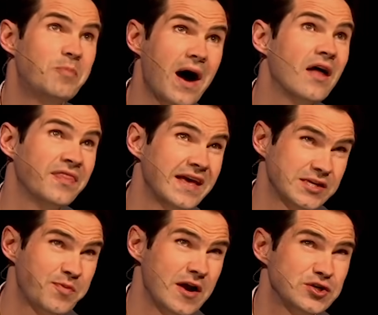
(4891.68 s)
you'll pardon the
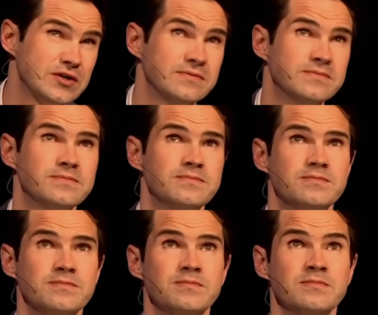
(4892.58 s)
expression.
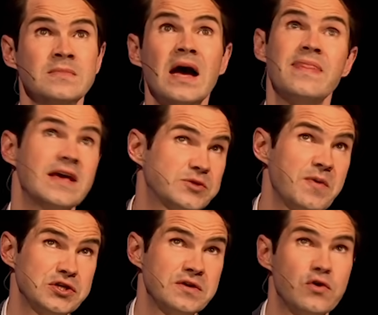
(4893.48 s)
And the
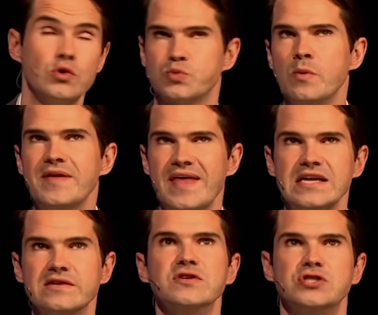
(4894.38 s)
expression, of course, will be
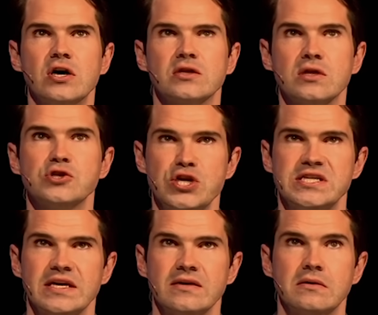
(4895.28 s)
that of a turtle
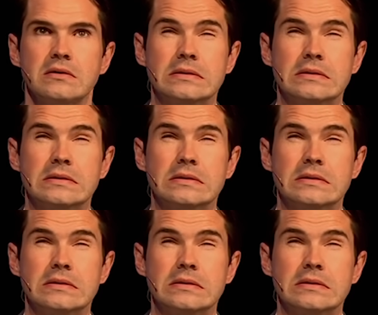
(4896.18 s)
shitting.